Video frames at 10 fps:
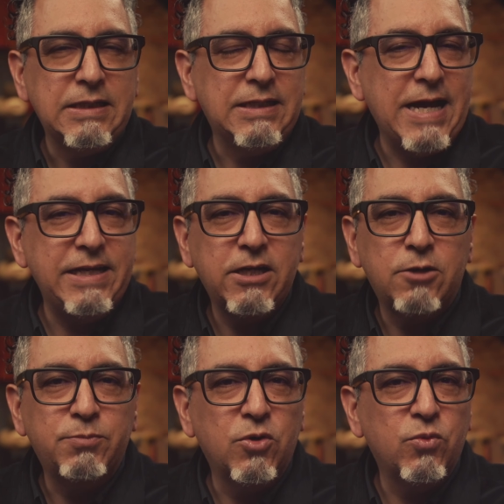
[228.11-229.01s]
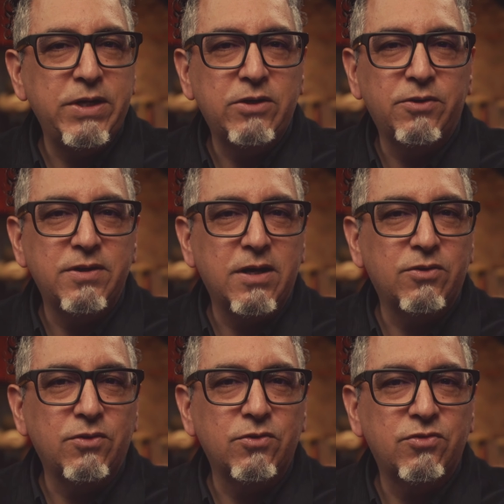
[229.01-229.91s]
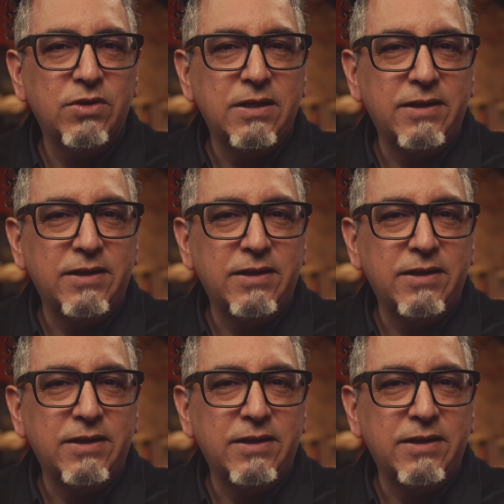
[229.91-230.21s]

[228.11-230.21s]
lighting up her wrinkled knuckles